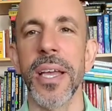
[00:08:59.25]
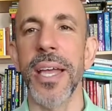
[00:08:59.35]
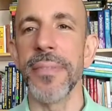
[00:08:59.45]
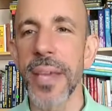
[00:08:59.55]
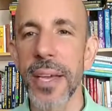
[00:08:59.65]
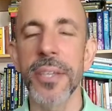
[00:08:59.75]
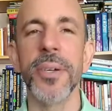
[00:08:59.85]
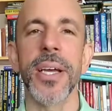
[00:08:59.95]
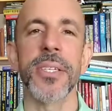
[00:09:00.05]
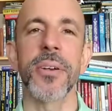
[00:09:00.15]
And then you
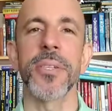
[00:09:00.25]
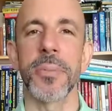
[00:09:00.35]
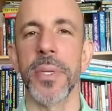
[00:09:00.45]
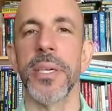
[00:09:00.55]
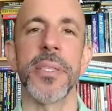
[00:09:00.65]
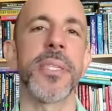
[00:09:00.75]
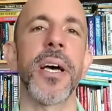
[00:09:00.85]
got to start something on the